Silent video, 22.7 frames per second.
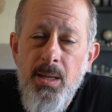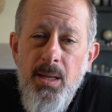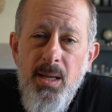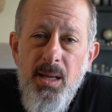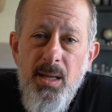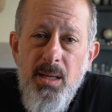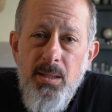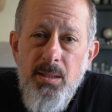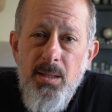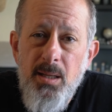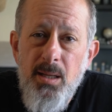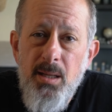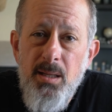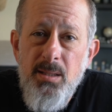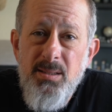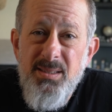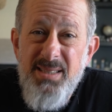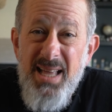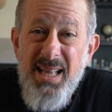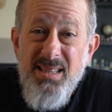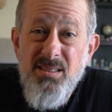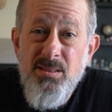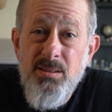And
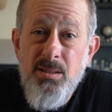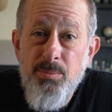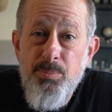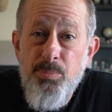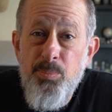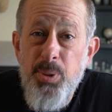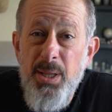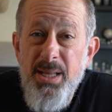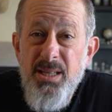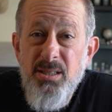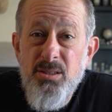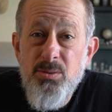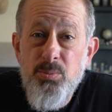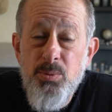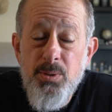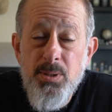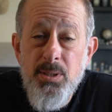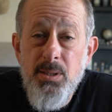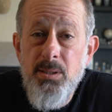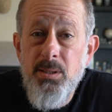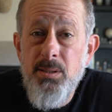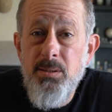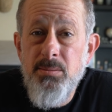that's the place we're
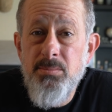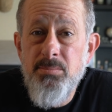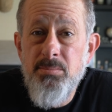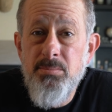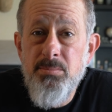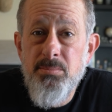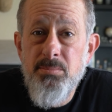going to